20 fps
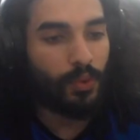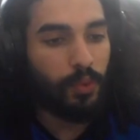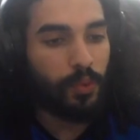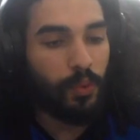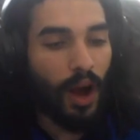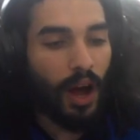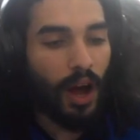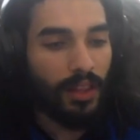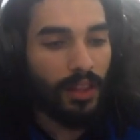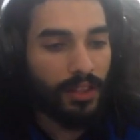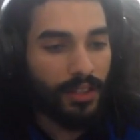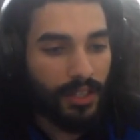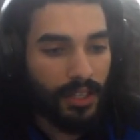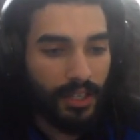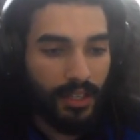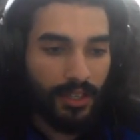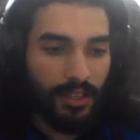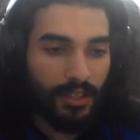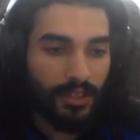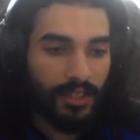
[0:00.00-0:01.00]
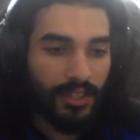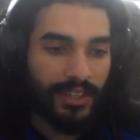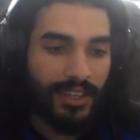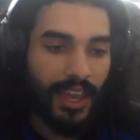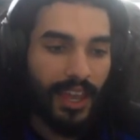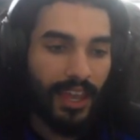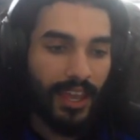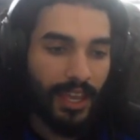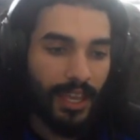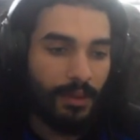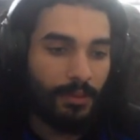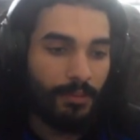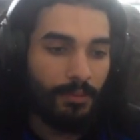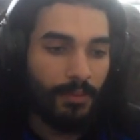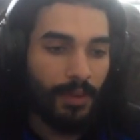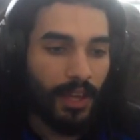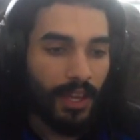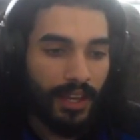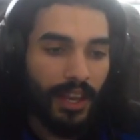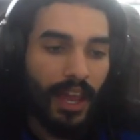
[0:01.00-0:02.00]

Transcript: quality game,